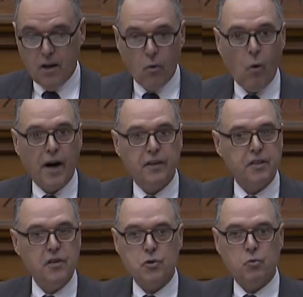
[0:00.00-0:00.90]

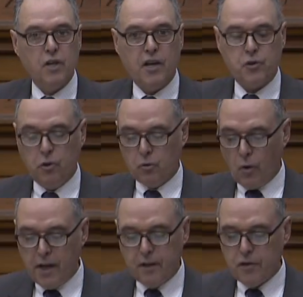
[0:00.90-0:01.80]
Wyarton is nestled
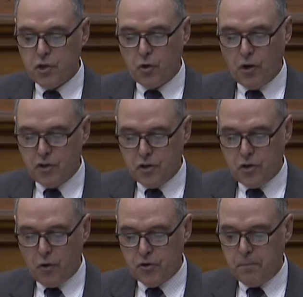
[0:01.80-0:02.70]
right on the shores of
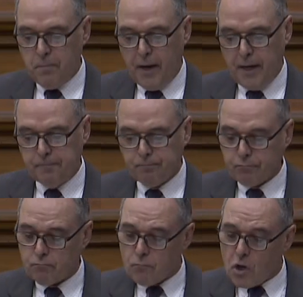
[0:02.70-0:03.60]
Georgian Bay,
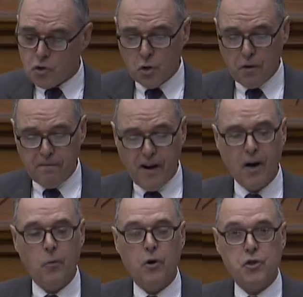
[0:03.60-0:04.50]
so the
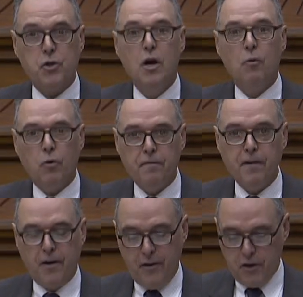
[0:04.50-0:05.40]
fireworks were
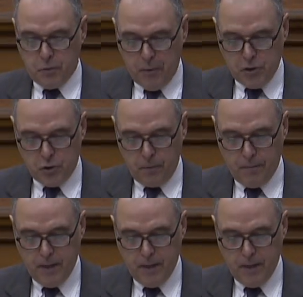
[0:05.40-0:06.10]
very special.